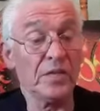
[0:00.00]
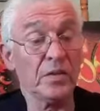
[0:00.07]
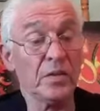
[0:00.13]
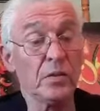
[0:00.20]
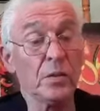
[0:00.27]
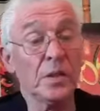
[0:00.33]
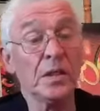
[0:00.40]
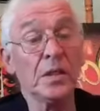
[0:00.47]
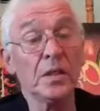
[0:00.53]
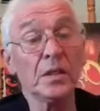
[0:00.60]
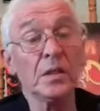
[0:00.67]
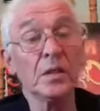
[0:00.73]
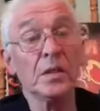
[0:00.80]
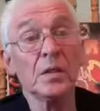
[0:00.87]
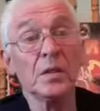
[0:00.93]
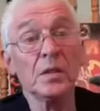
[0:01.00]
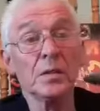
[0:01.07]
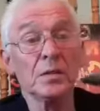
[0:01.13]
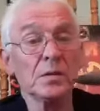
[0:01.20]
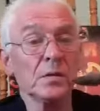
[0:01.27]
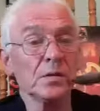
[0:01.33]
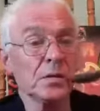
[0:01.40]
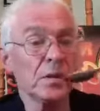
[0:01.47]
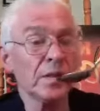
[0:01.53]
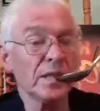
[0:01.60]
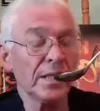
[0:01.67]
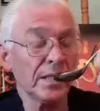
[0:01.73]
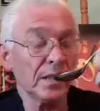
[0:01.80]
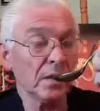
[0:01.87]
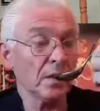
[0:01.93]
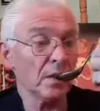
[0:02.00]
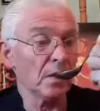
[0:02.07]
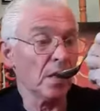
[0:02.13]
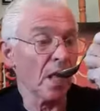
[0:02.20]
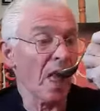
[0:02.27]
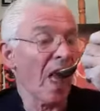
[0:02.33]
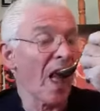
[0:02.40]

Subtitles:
are doing. So there you go.